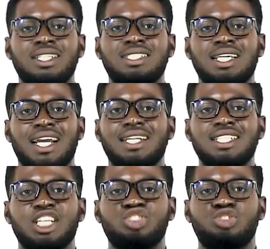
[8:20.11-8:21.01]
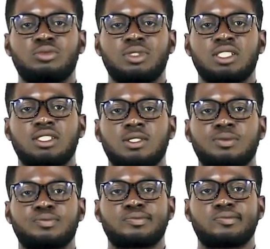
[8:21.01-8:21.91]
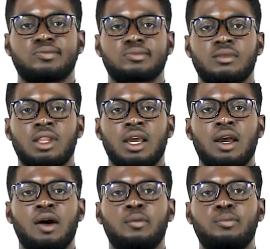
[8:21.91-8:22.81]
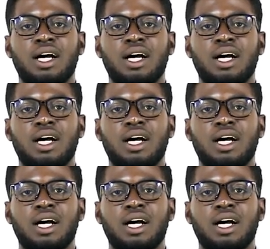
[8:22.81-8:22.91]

and measuring equipment and instruments,